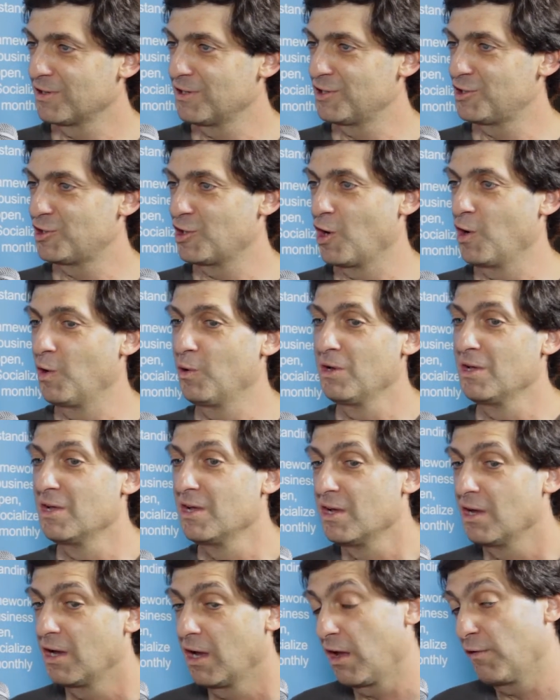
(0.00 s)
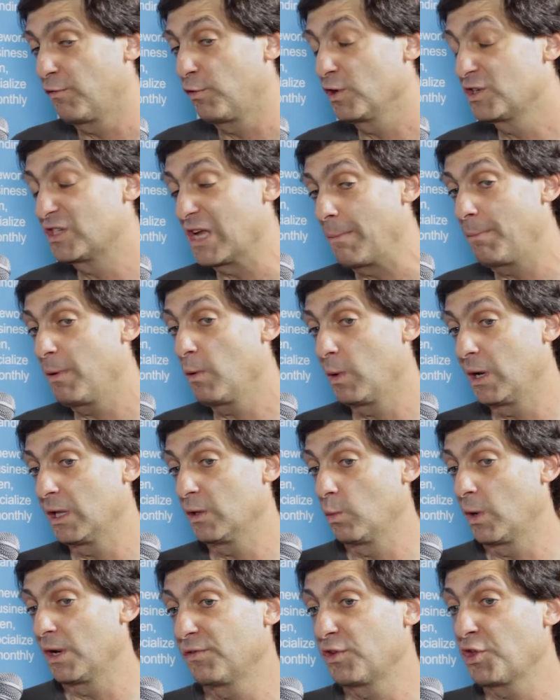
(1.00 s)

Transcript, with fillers: So uh, for example, one,